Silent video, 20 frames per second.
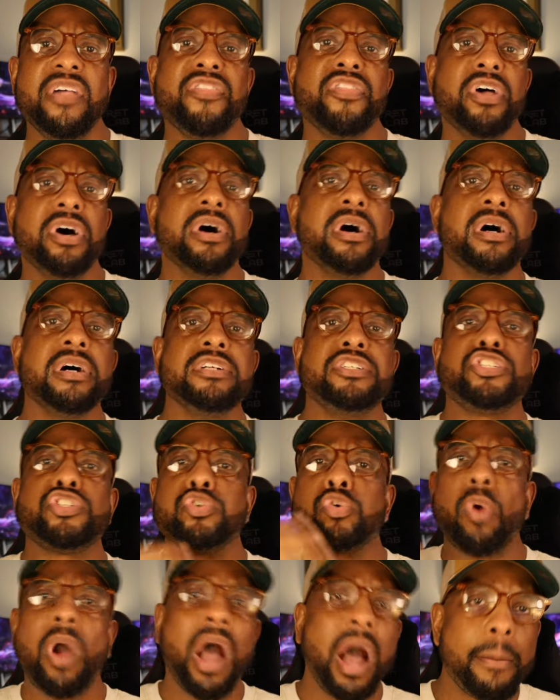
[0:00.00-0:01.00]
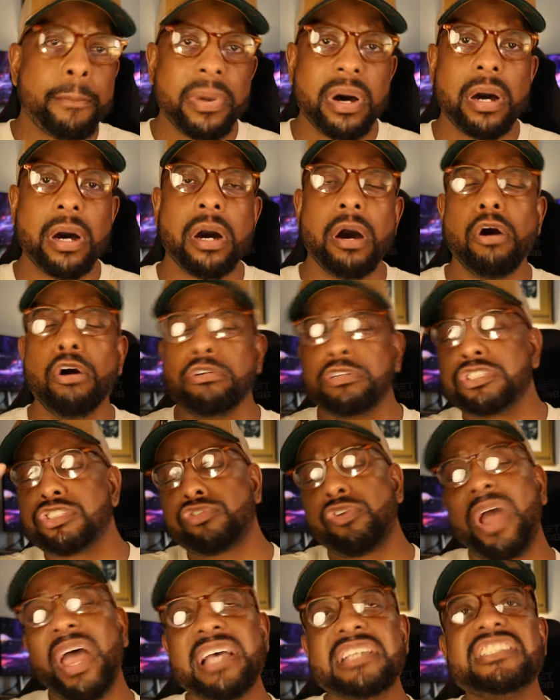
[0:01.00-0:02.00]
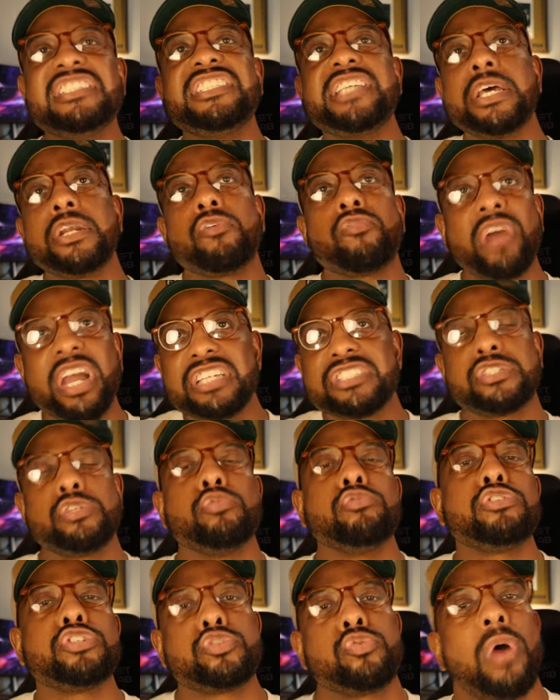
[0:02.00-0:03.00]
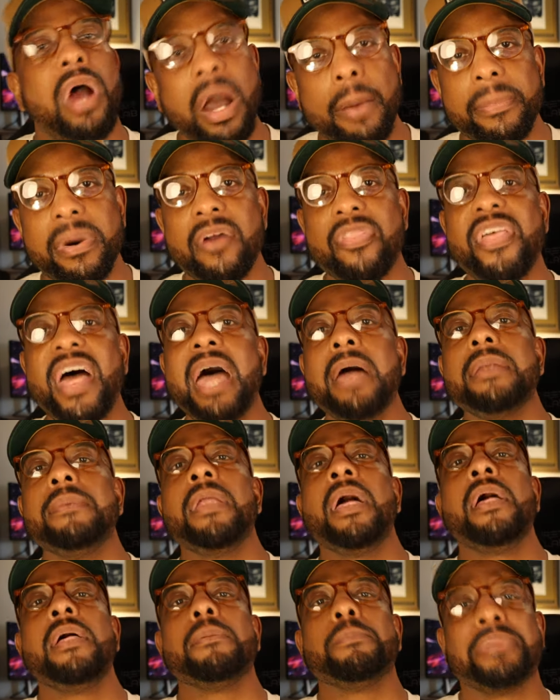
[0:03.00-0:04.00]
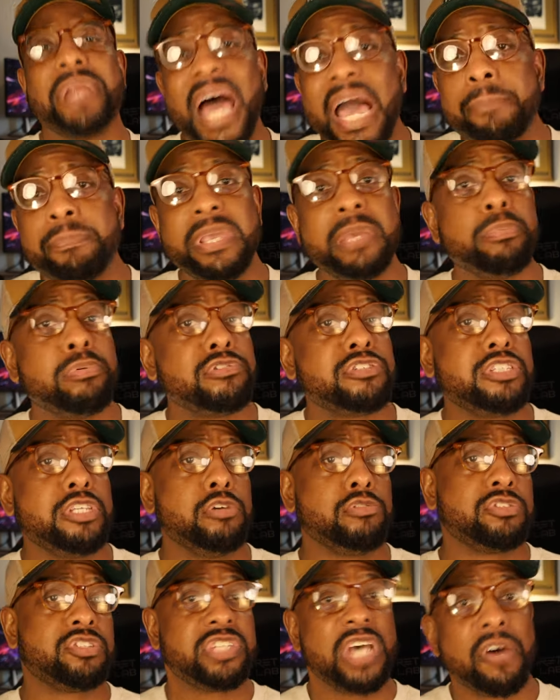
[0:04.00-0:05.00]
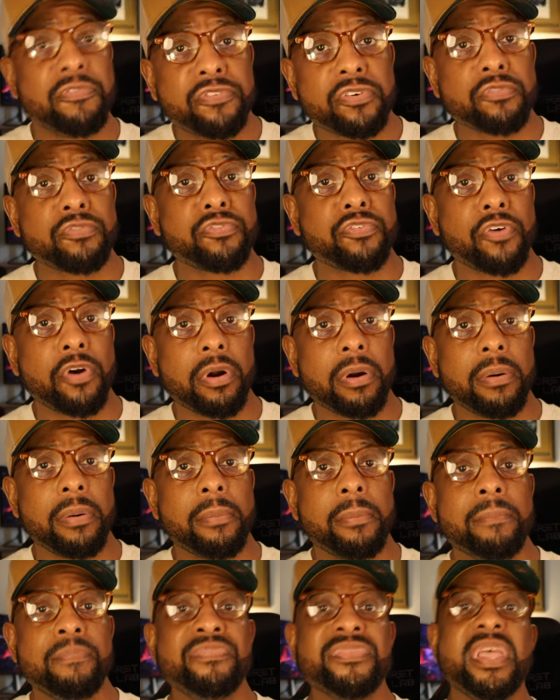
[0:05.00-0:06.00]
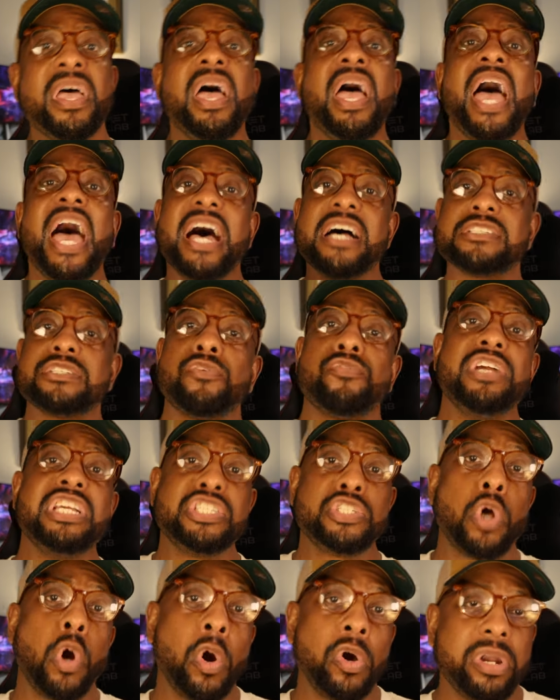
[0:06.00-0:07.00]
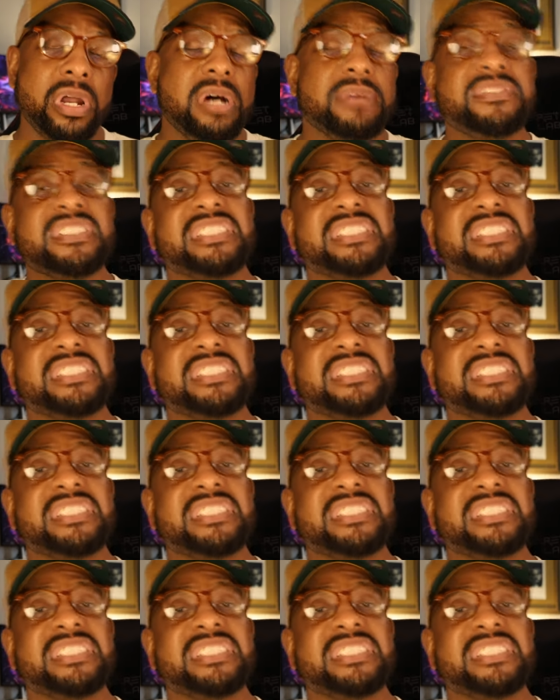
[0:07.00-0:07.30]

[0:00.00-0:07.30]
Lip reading: the trauma or transgenerational trauma that Black people still suffer from as a result of